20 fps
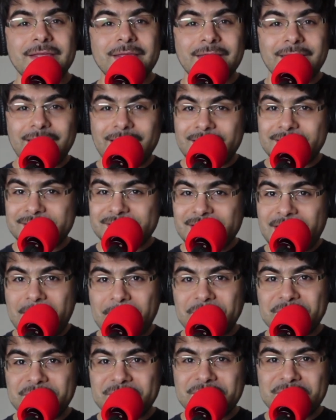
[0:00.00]

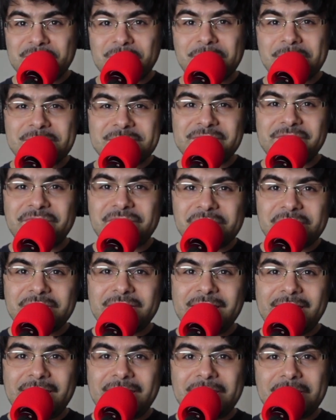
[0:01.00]
except towards the
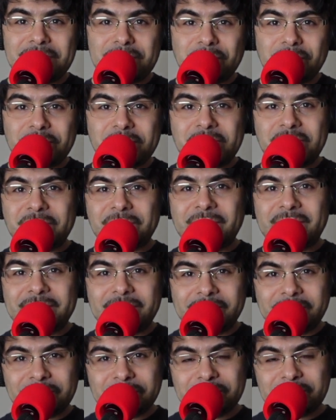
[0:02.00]
very end where I create
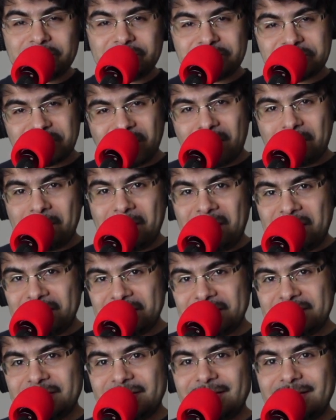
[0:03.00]
a little bit of drama
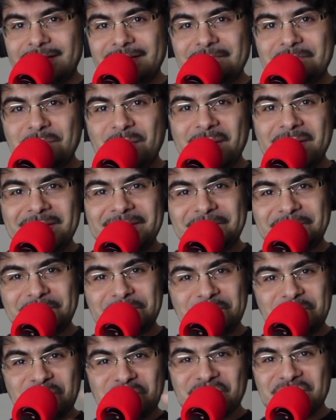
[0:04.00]
by
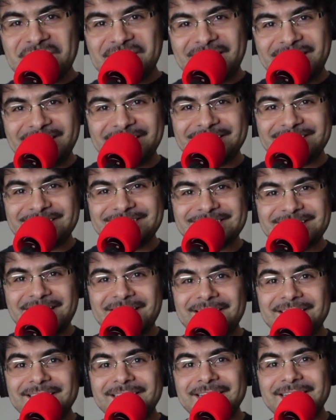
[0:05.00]
removing it
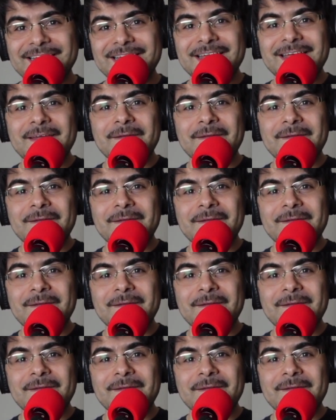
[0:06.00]
entirely